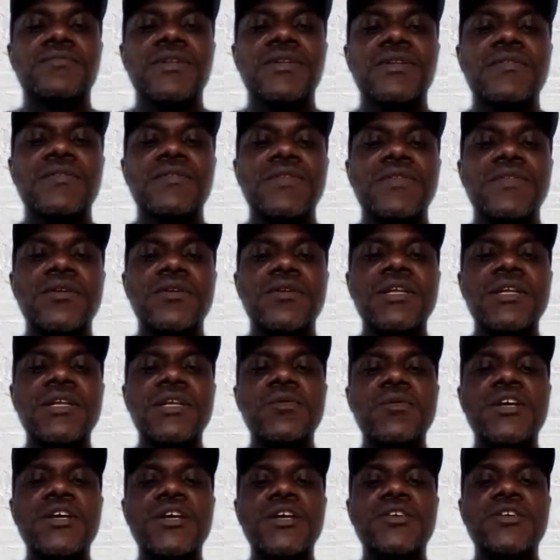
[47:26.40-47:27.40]
The only
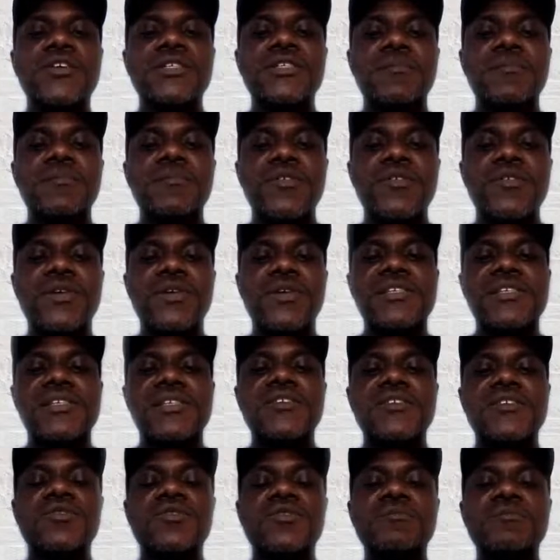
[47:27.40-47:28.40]
way your
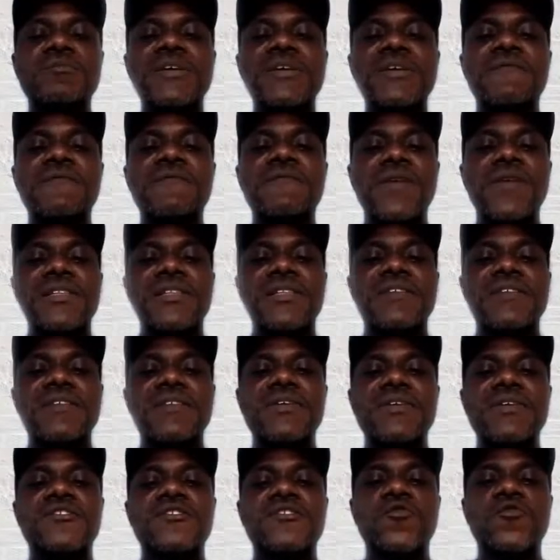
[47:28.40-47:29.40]
democracy will be effective
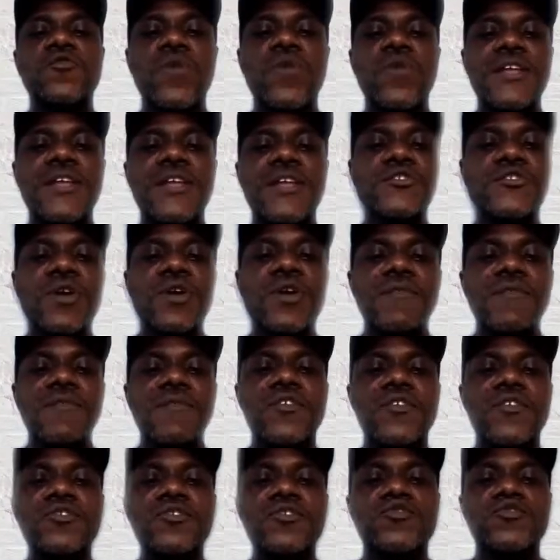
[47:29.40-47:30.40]
is when you
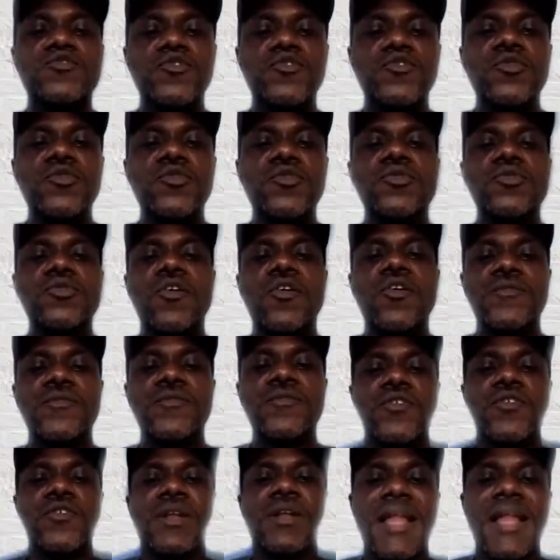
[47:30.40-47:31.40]
have control of
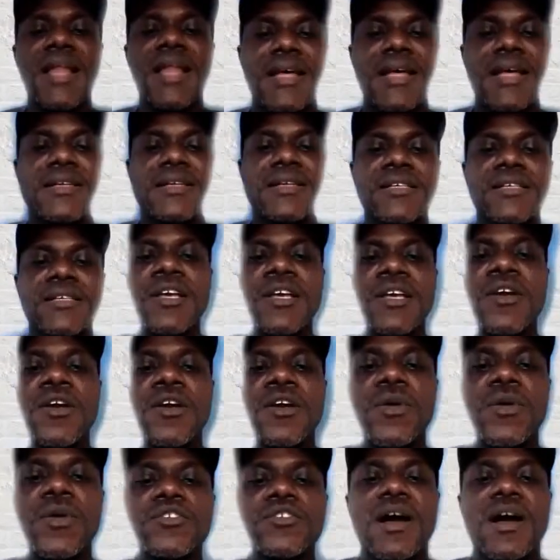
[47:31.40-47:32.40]
your land,
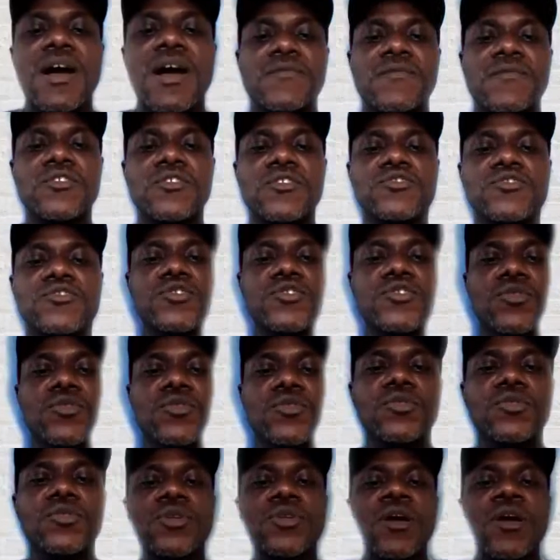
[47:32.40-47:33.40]
when you have
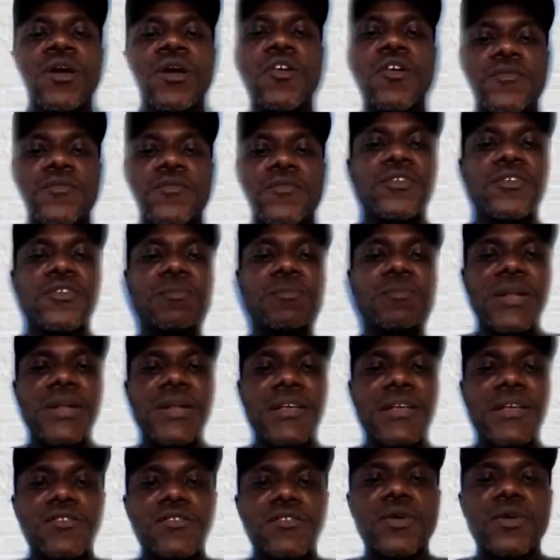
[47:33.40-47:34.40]
control of your
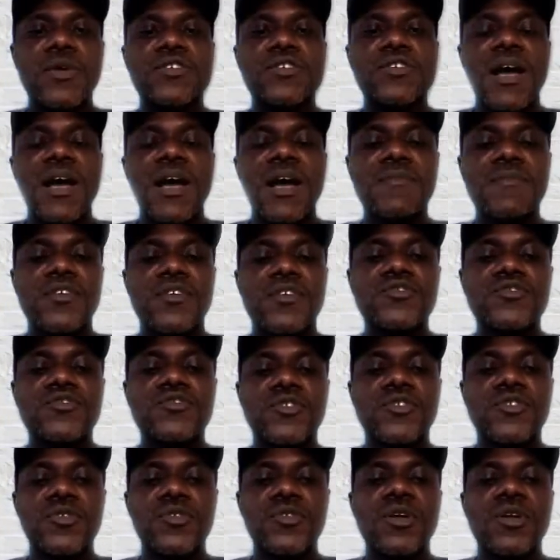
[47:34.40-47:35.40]
place, when you have
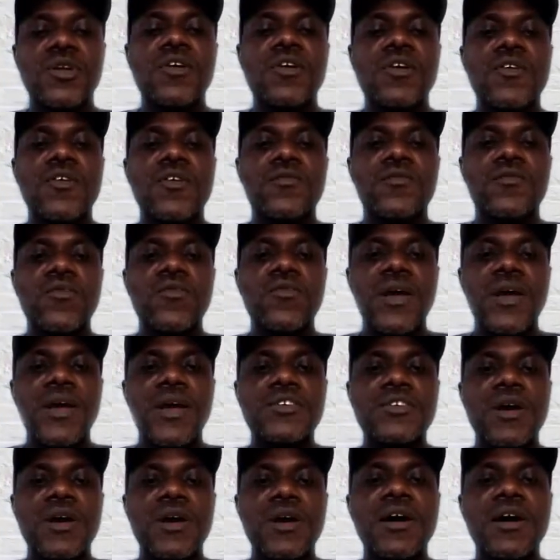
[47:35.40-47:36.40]
control of where
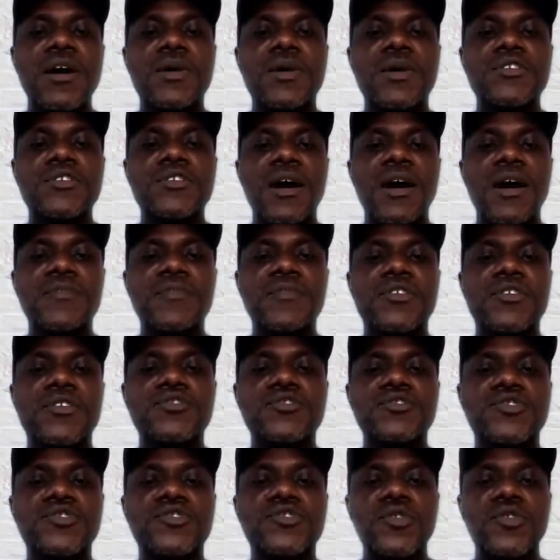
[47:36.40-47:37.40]
you are, when you have
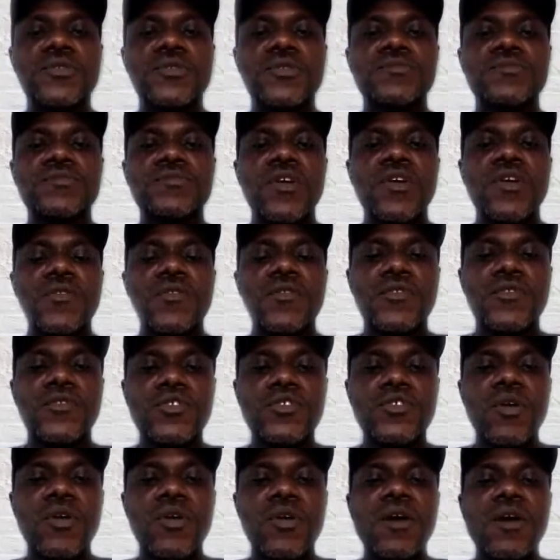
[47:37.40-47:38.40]
control of who
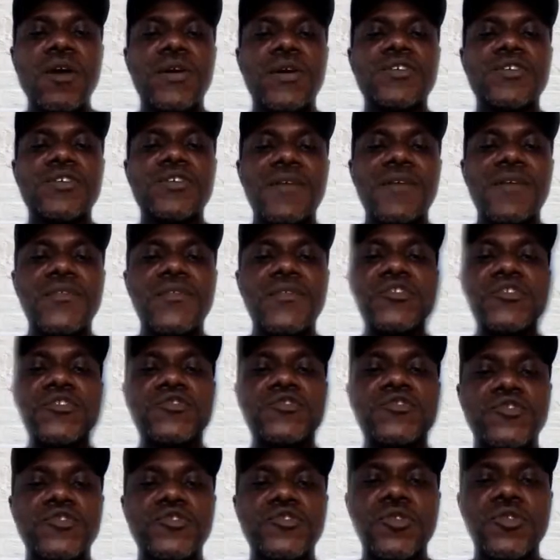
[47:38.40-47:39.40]
you are, when you have
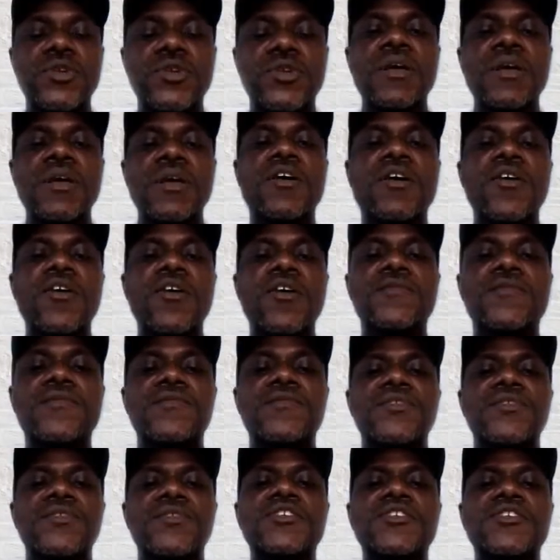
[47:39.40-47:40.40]
control of
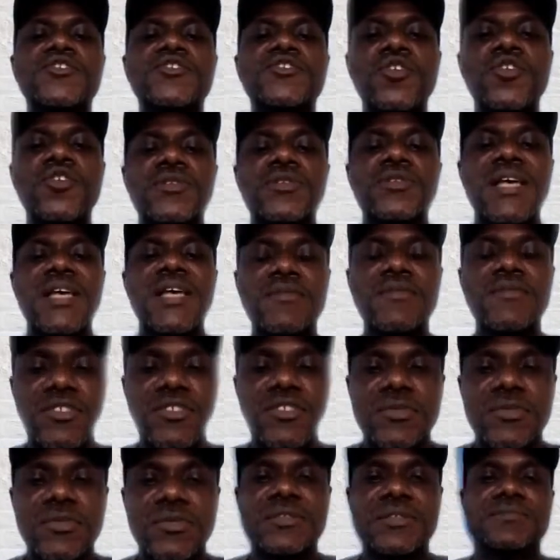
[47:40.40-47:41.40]
your
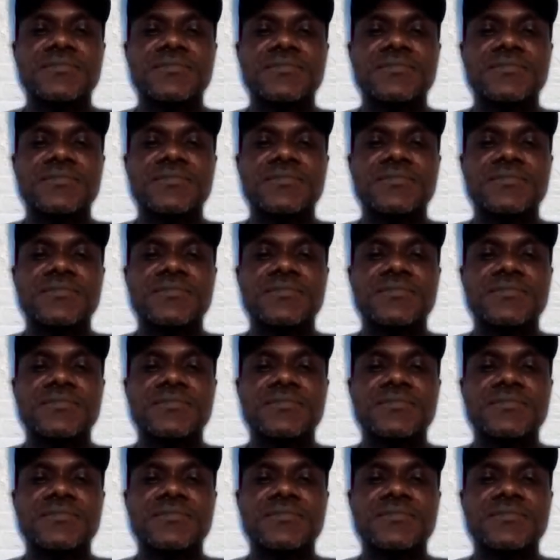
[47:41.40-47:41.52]
territory.